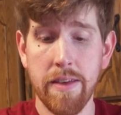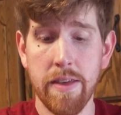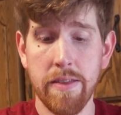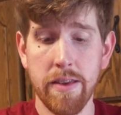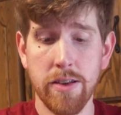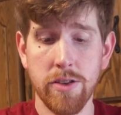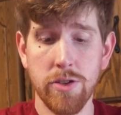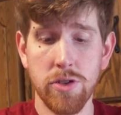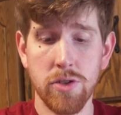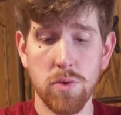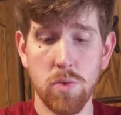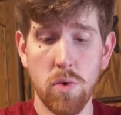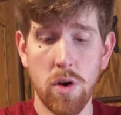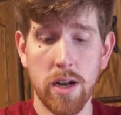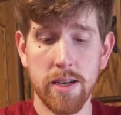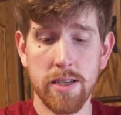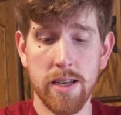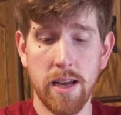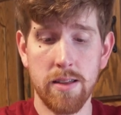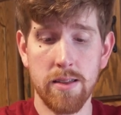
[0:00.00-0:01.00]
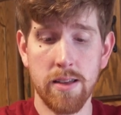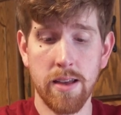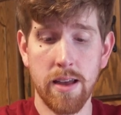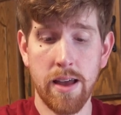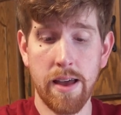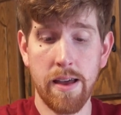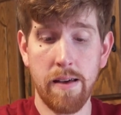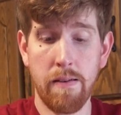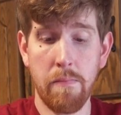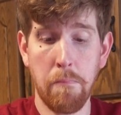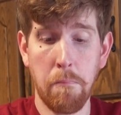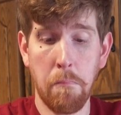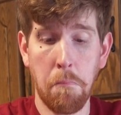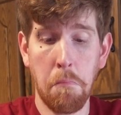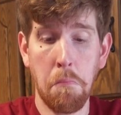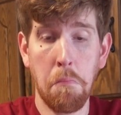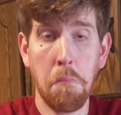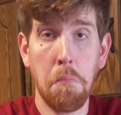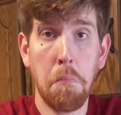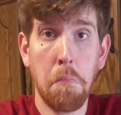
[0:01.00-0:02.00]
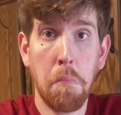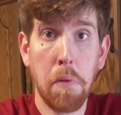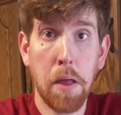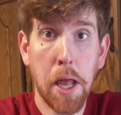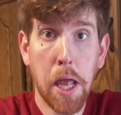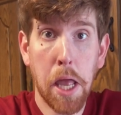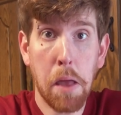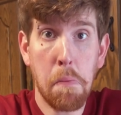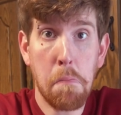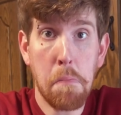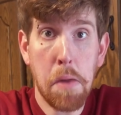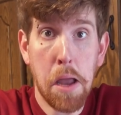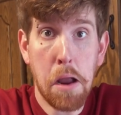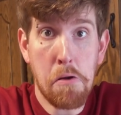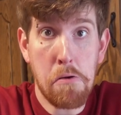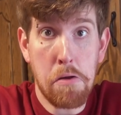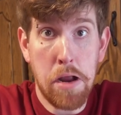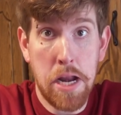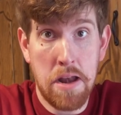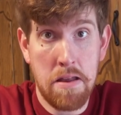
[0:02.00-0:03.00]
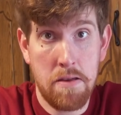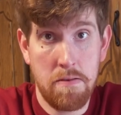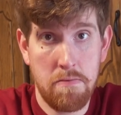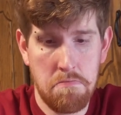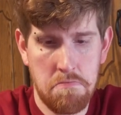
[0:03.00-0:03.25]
then they just walk down the aisle and get married.